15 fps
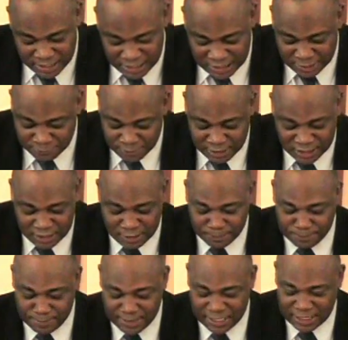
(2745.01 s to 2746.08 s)
even in the
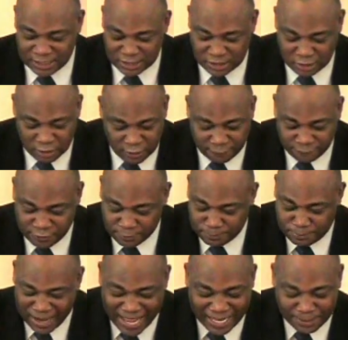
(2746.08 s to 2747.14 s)
midst of the
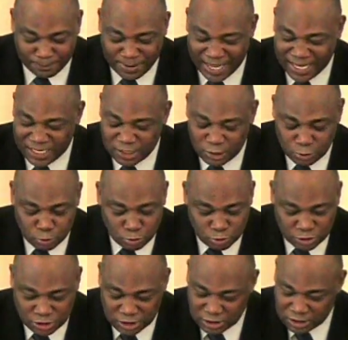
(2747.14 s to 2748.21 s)
bad
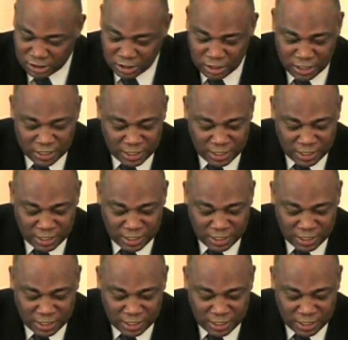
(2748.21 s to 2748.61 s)
news and, the,